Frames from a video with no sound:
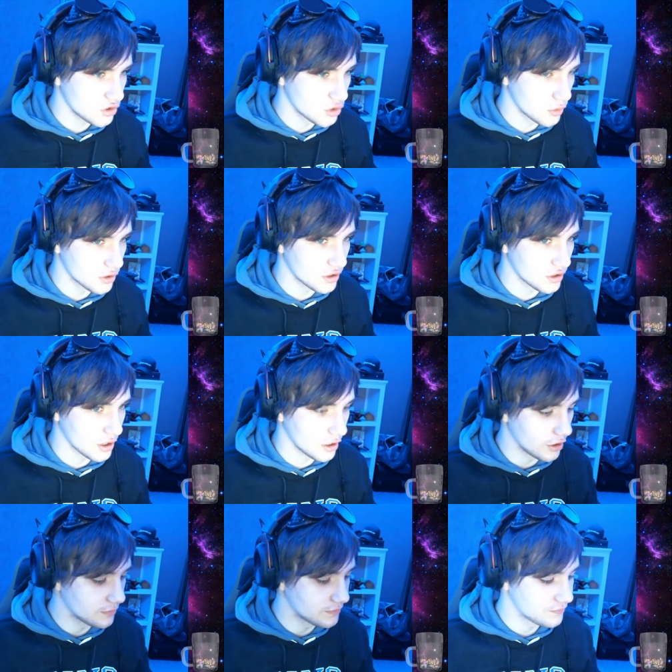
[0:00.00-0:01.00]
we're gonna click on
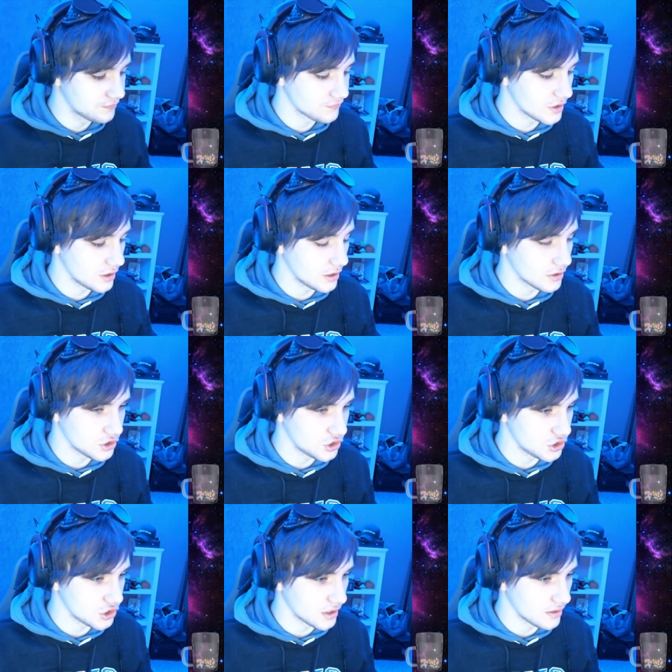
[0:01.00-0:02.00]
it. Aw,
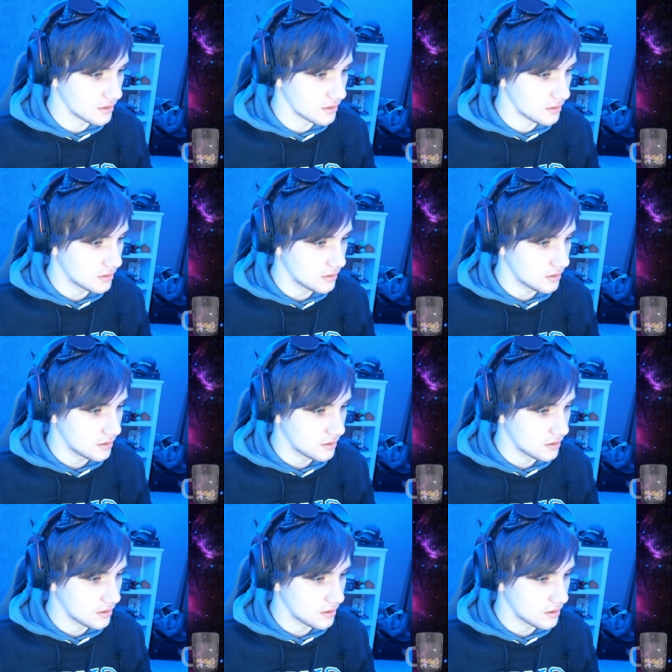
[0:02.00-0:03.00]
shit.
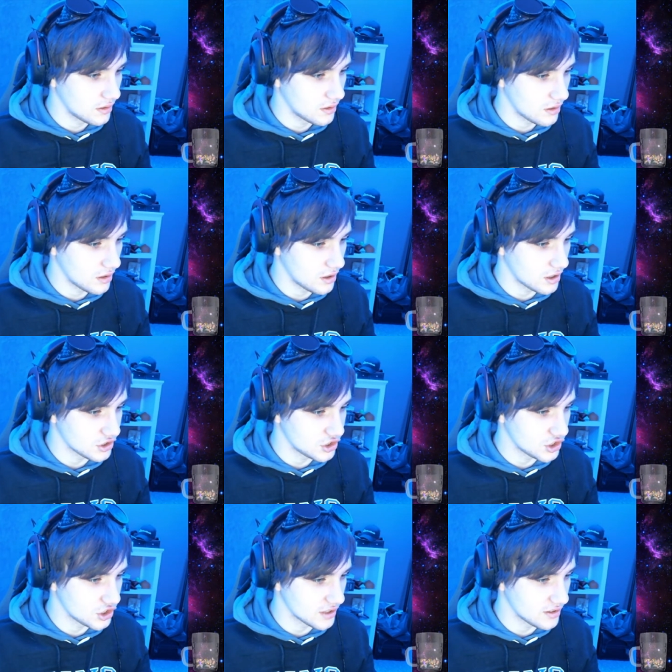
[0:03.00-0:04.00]
Aw,
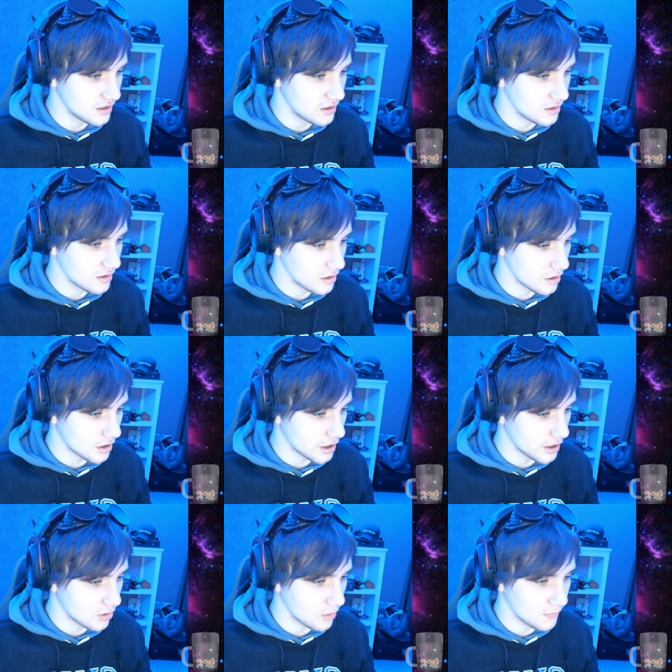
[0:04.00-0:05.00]
shit. Alright,
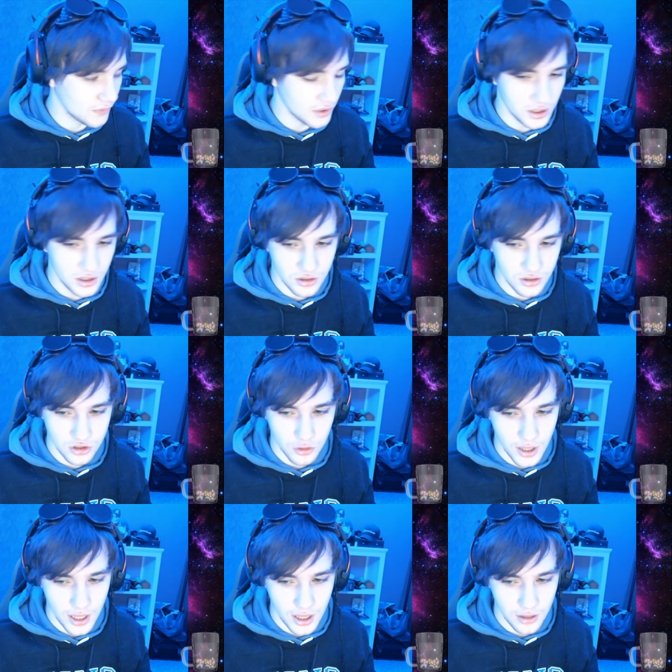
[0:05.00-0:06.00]
hopefully there's no
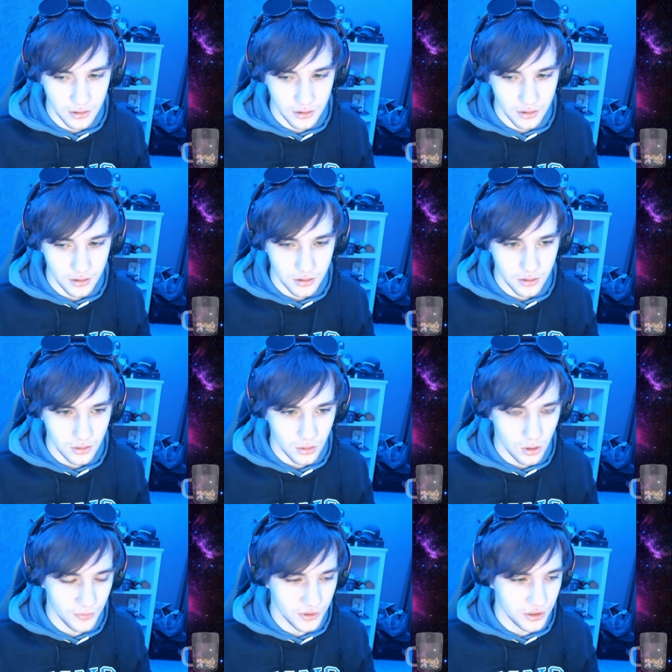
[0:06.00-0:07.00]
ad.
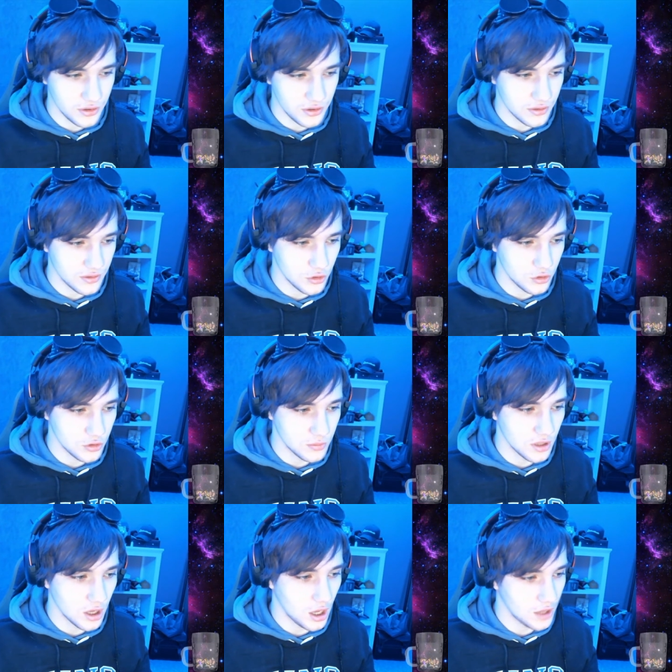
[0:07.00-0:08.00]
Hopefully YouTube...
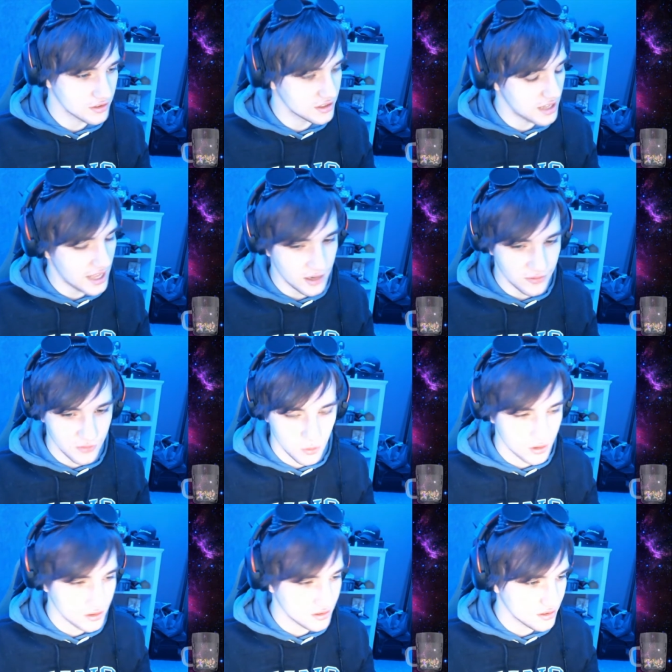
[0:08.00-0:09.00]
there's an ad, of
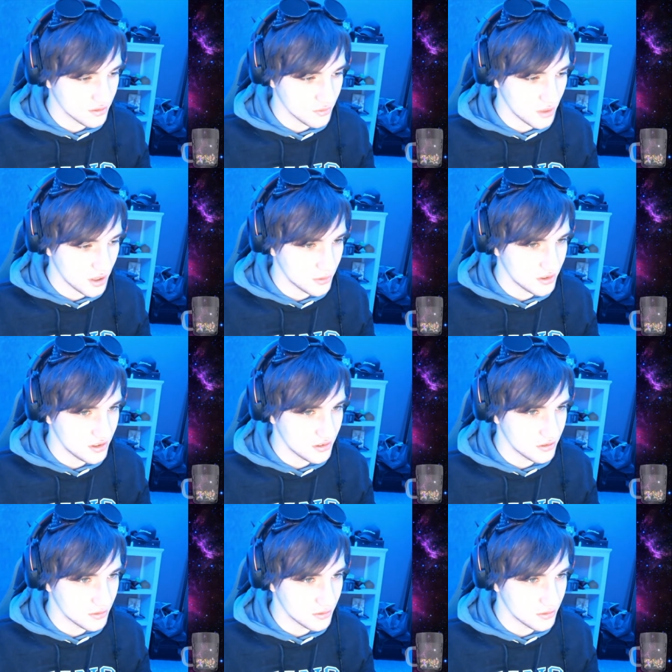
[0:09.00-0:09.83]
course. Because why wouldn't YouTube...